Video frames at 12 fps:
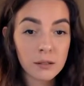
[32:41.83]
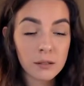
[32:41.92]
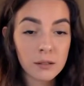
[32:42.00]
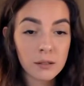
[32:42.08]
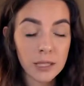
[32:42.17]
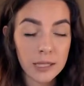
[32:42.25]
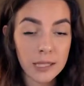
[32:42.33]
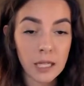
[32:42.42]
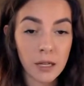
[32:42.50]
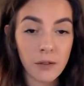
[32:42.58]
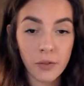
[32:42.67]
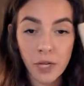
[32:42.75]
this
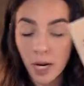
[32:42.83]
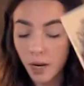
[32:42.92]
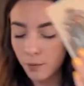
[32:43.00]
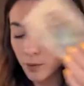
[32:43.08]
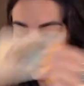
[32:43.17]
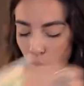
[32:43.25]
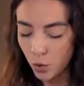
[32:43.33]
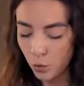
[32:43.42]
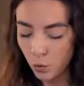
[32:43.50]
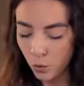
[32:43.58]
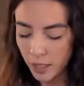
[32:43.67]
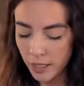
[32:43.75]
King of Cups,
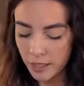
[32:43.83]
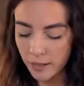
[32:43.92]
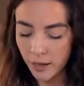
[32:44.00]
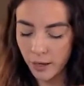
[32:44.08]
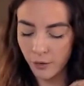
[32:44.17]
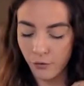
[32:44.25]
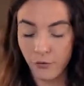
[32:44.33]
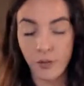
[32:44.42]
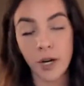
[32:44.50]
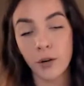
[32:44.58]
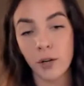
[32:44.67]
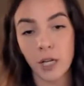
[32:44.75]
who is
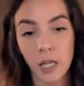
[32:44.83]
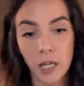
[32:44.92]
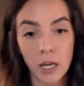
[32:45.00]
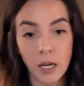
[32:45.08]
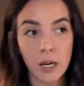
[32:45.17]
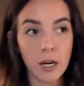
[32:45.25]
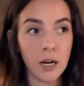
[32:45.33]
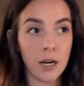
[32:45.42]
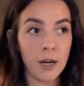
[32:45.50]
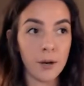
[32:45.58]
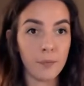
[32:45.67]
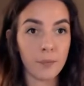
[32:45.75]
very
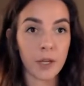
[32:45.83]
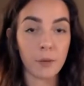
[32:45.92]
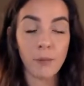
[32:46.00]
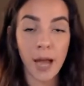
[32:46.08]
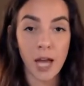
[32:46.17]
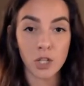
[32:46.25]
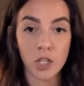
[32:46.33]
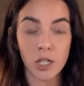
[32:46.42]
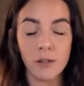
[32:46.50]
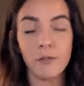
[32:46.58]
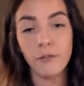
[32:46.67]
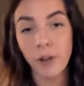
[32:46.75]

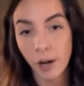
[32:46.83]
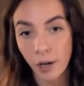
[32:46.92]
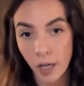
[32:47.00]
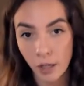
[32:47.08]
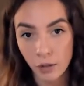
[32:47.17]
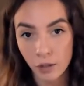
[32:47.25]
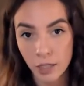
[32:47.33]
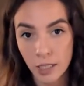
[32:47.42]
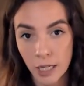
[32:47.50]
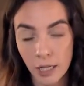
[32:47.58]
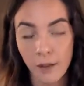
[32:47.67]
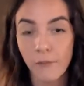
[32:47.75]
compassionate, very
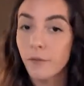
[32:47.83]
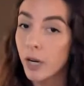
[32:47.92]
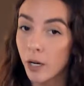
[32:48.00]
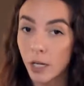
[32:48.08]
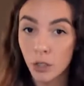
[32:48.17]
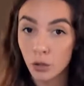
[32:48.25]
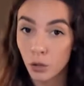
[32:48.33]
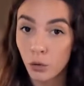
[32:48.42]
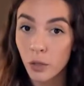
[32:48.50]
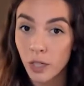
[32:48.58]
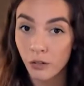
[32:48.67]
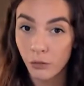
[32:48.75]
understanding, very
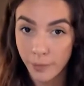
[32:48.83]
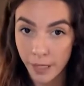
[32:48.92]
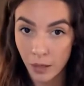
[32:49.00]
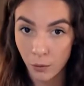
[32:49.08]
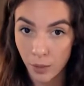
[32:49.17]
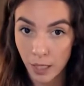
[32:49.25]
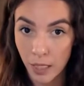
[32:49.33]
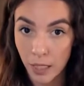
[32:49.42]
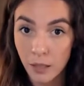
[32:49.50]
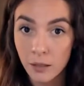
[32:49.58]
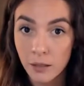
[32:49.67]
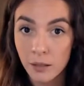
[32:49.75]
intuitive, by the
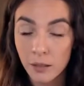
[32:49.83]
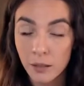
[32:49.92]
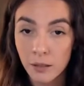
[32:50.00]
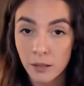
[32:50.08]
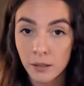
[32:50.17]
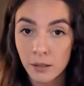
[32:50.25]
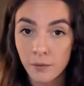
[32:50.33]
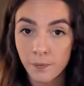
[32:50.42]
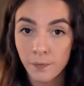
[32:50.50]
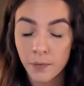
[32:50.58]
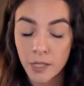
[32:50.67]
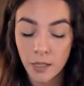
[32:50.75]
way.
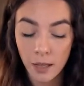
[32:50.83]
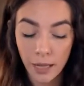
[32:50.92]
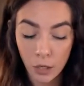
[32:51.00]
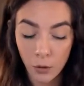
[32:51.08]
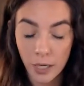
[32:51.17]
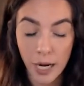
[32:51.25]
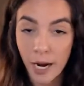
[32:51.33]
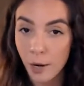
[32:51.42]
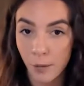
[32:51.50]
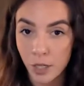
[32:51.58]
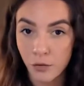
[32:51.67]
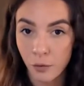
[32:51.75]
It's not like you can hide
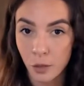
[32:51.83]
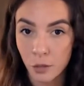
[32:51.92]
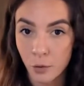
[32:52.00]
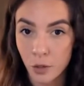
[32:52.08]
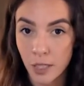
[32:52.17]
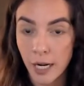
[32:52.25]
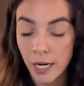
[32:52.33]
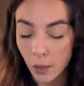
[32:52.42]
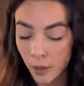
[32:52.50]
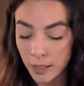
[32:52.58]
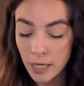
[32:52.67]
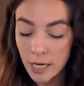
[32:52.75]
much from this person
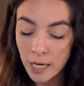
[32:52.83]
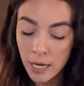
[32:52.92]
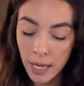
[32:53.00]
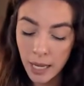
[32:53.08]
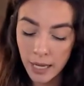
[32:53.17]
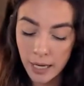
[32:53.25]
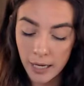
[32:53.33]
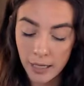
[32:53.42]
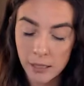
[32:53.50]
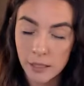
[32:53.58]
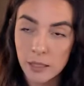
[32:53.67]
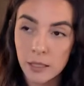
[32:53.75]
anyways,
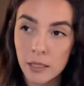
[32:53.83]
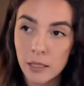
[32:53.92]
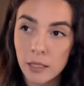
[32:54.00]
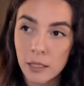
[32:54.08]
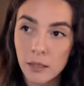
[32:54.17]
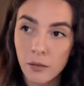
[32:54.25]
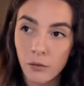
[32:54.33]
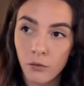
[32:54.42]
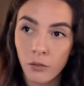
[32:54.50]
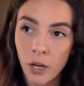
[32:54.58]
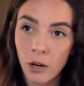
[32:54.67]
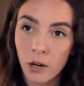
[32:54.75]
and
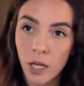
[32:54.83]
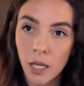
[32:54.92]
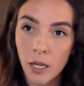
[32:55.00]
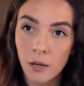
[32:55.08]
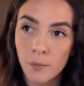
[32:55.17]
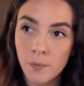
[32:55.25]
very